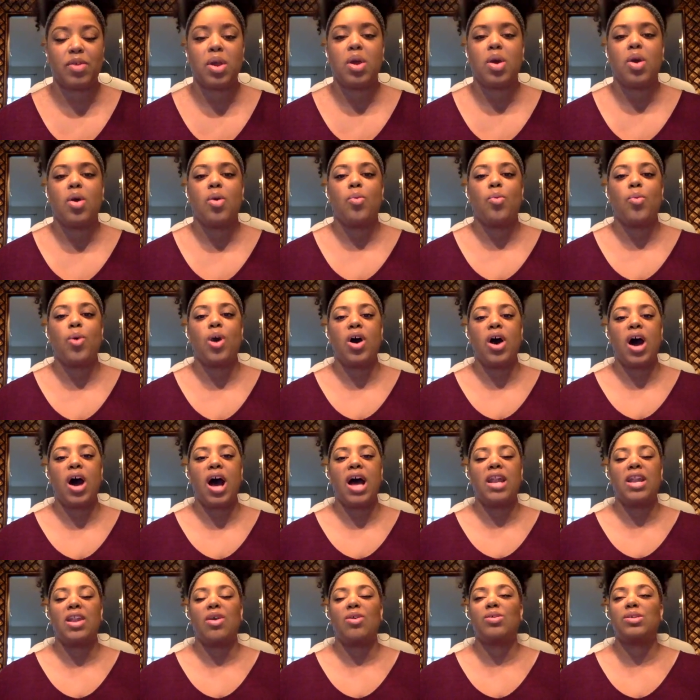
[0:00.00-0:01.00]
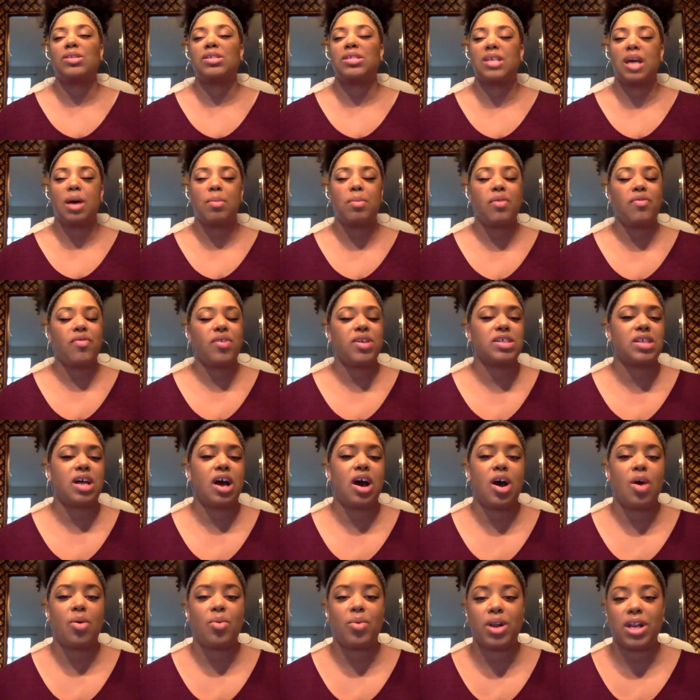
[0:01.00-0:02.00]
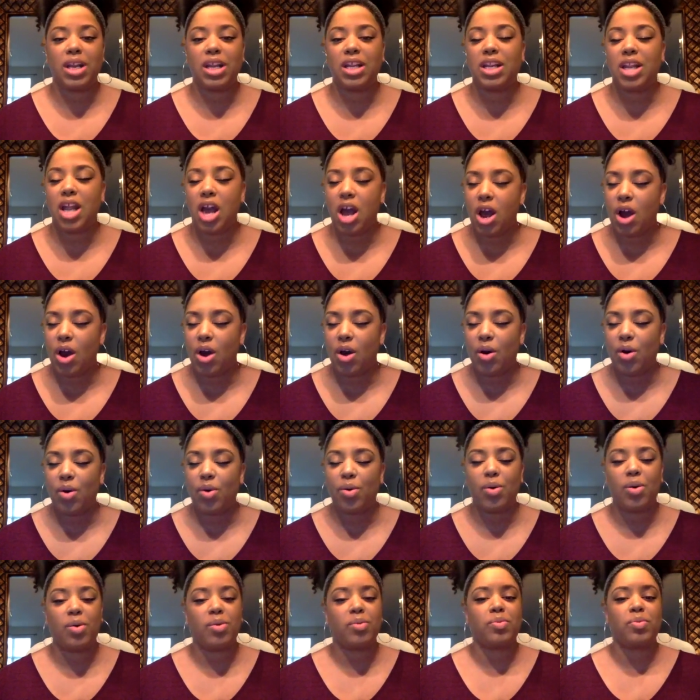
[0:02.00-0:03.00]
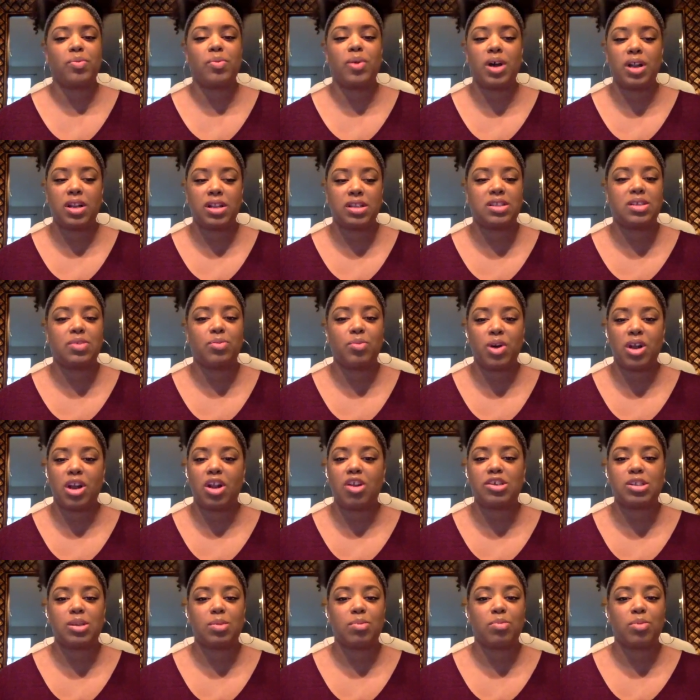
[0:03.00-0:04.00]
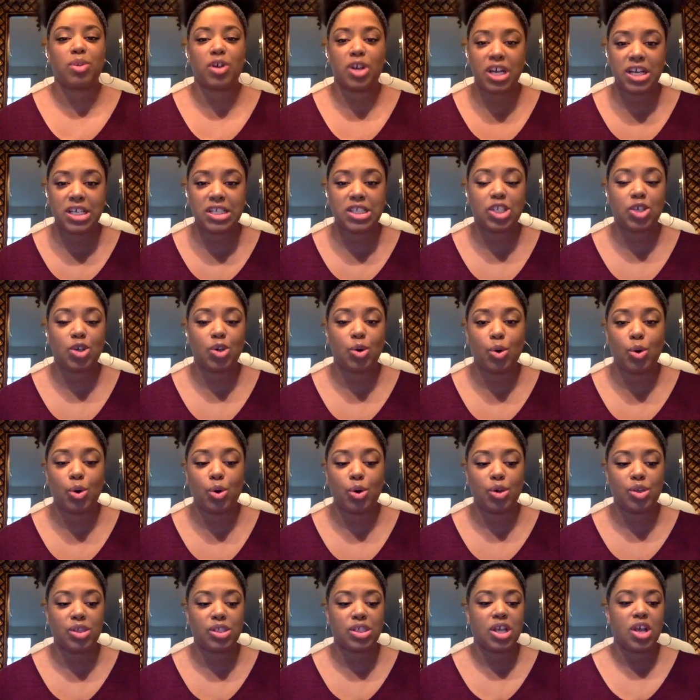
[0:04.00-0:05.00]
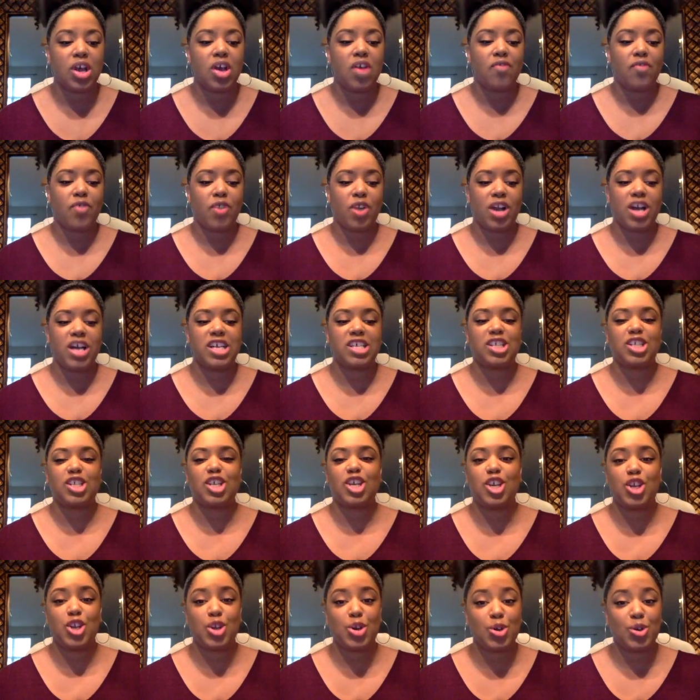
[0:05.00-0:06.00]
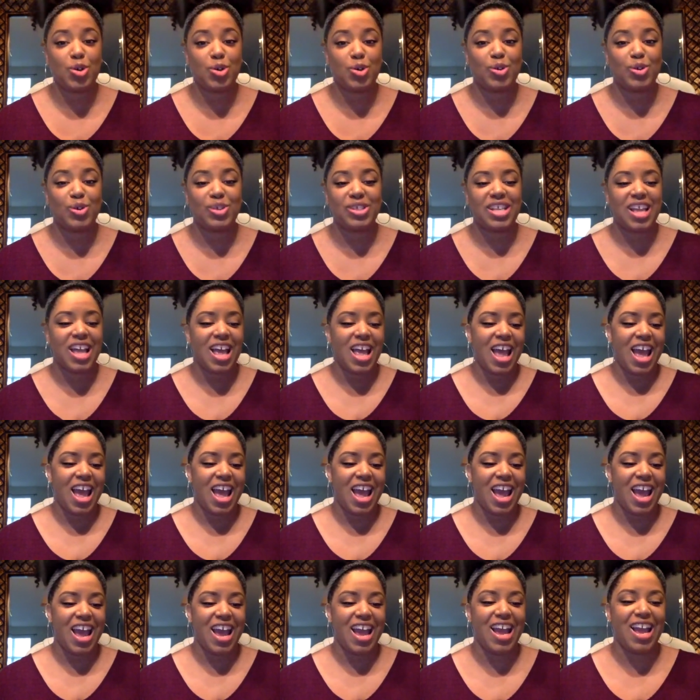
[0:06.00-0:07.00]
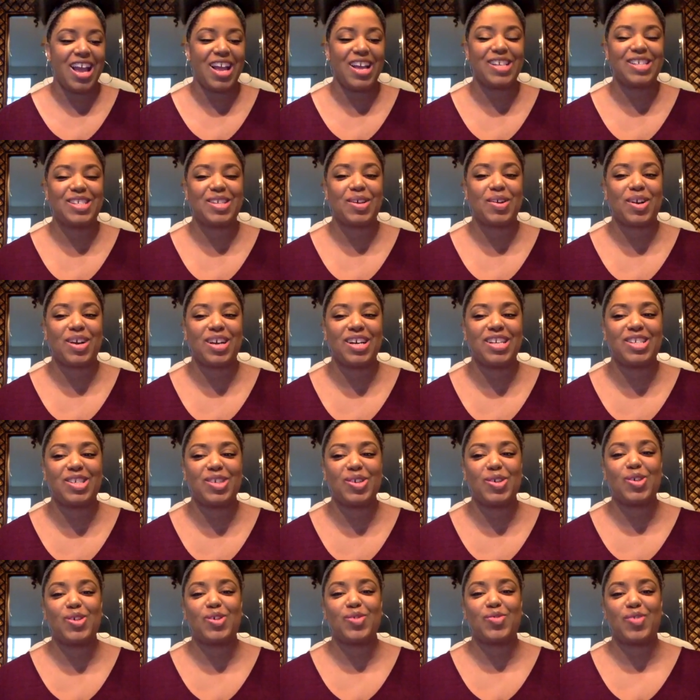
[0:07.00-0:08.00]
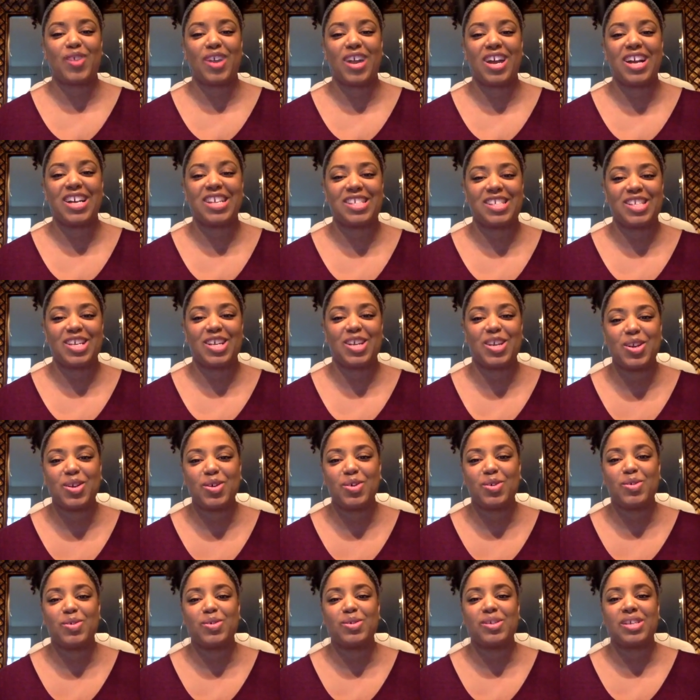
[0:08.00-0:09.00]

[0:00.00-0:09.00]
Well, I know some of us already know what are some good tools for us to use. Hey, some good tools for us to use